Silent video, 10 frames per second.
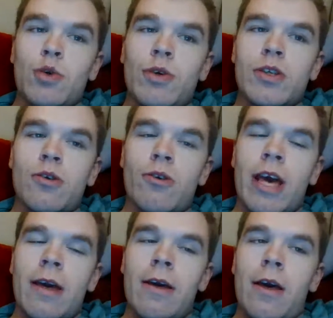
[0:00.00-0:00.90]
twist on
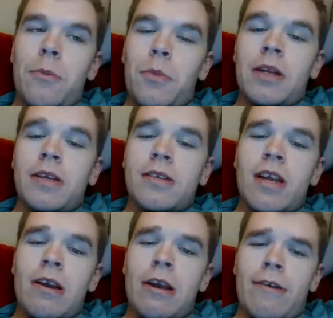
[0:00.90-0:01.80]
it, but he doesn't
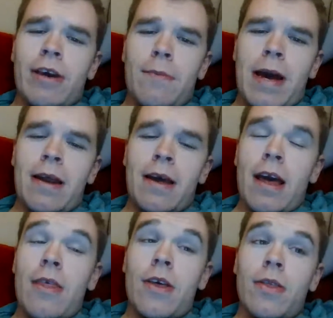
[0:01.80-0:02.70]
know nothing about it.
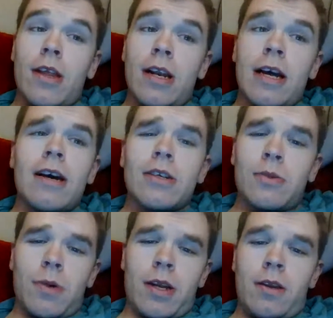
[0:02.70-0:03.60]
And then the
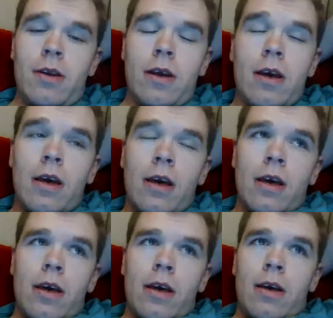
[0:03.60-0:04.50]
last one.
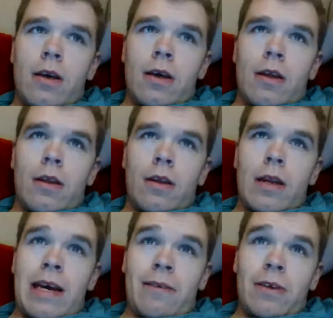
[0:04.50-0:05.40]

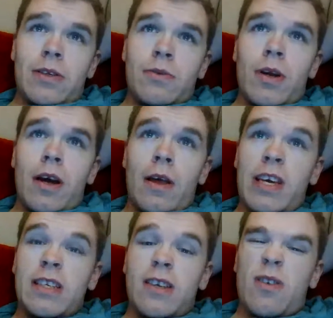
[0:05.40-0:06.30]
Now this one,
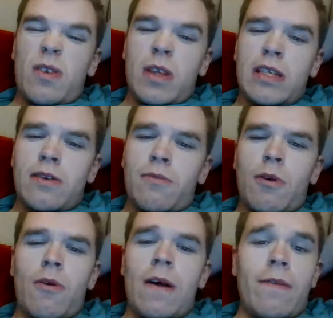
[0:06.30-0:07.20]
these are
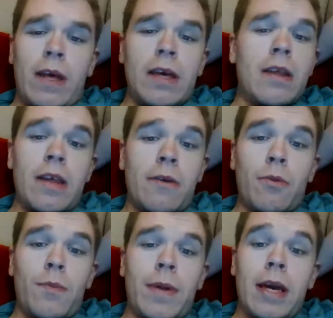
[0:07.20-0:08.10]
who I think they
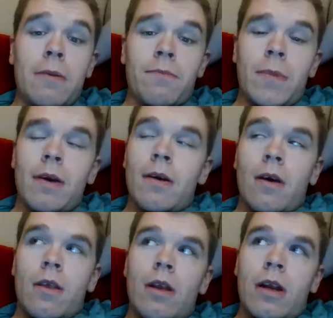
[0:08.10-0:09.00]
will be.
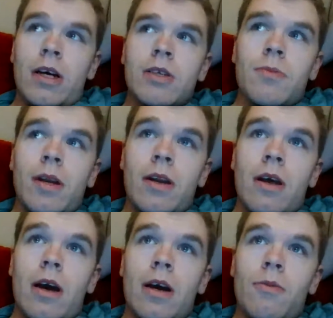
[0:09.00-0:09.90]
The last one
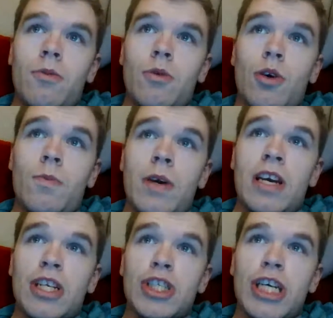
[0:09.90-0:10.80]
could
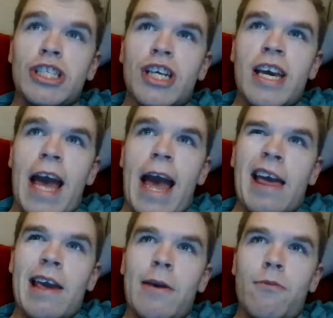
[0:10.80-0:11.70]
be J.J.
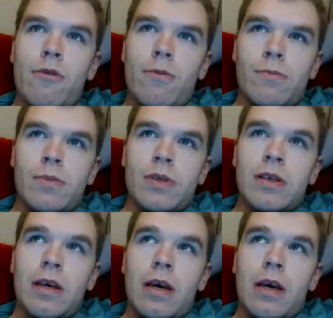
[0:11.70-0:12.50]
Abrams,